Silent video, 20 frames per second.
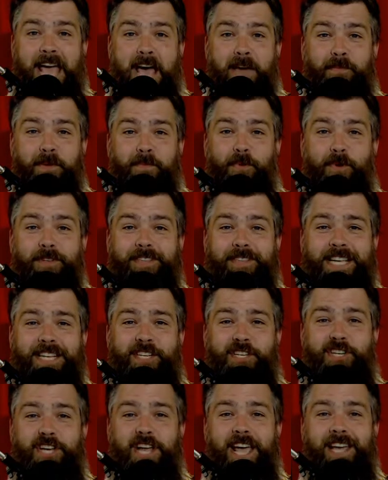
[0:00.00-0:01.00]
Happy birthday,
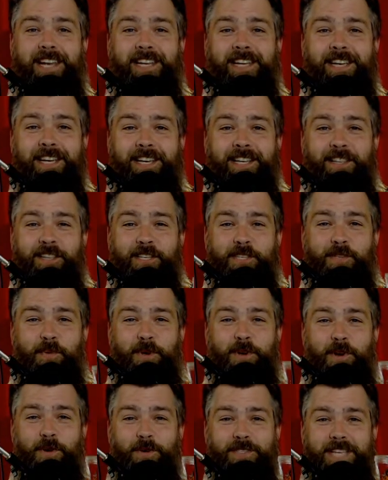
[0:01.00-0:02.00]
Jen. This
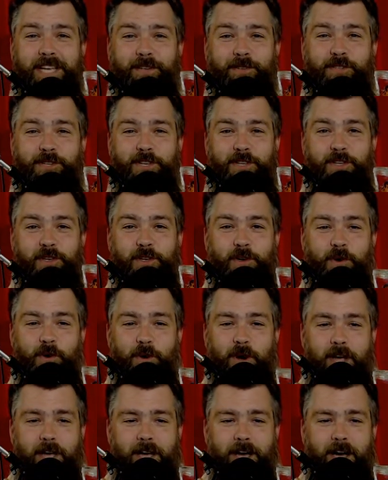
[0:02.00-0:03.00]
one goes out to
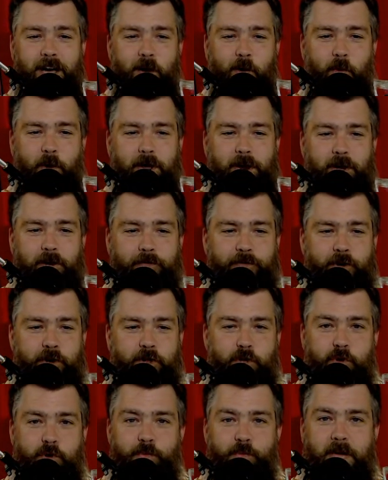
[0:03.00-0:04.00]
you, wherever
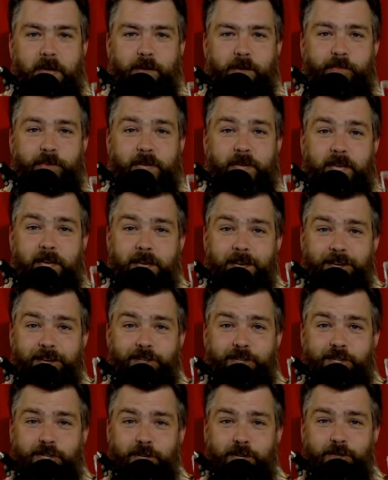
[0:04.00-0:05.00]
you may be.
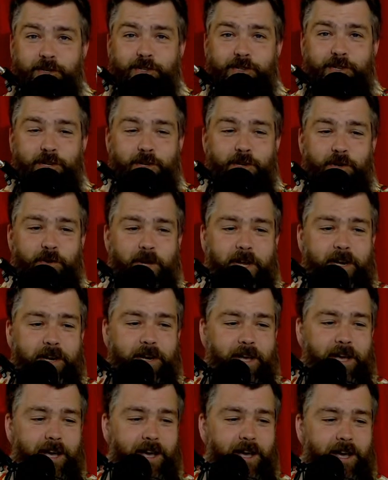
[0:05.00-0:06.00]
Cheers to you
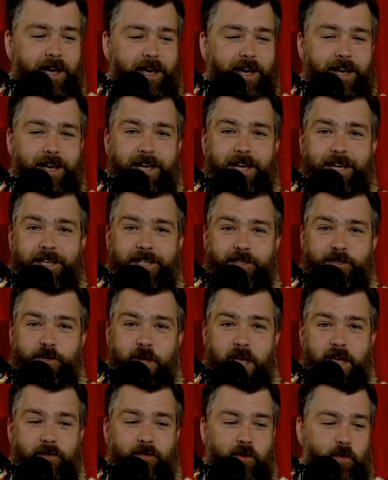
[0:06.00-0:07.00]
and
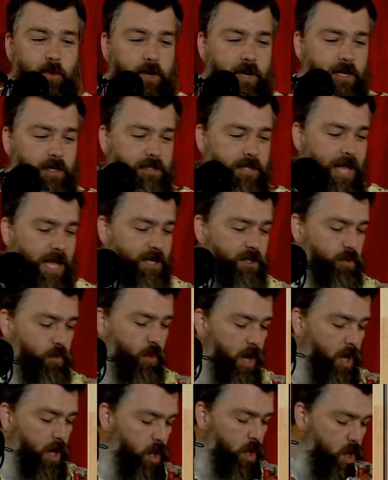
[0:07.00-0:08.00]
to everyone else as
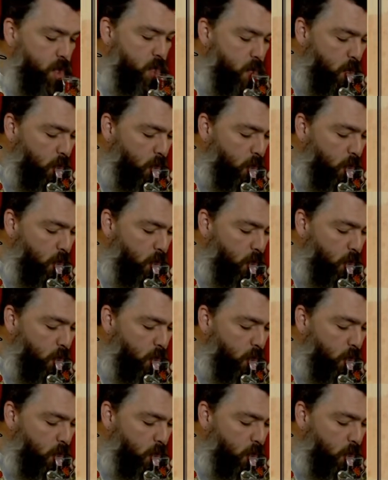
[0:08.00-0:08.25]
well.